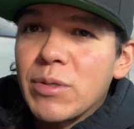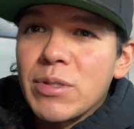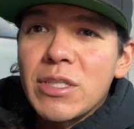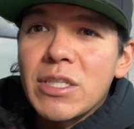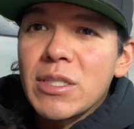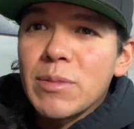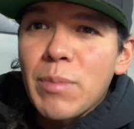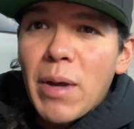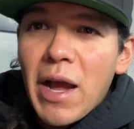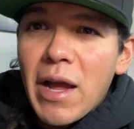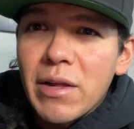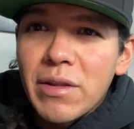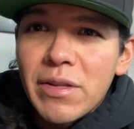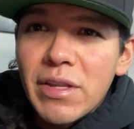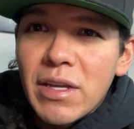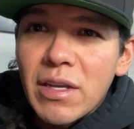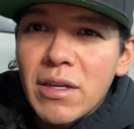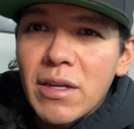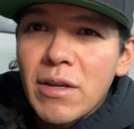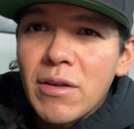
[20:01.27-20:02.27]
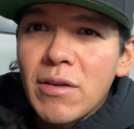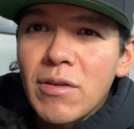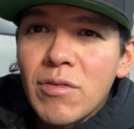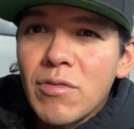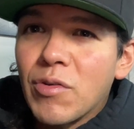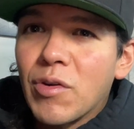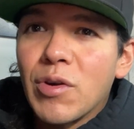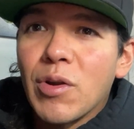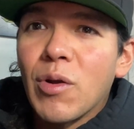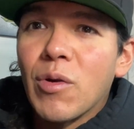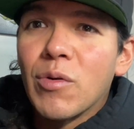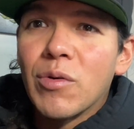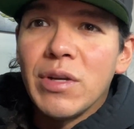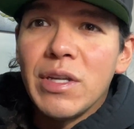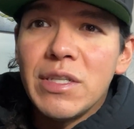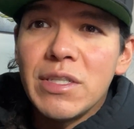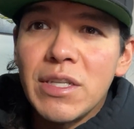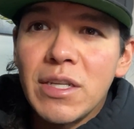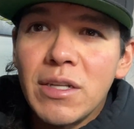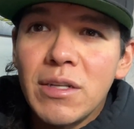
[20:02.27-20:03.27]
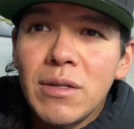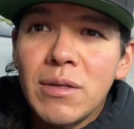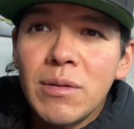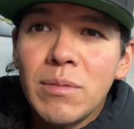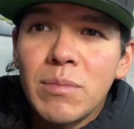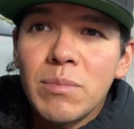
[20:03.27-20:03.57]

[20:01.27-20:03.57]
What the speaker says: smiling for no reason,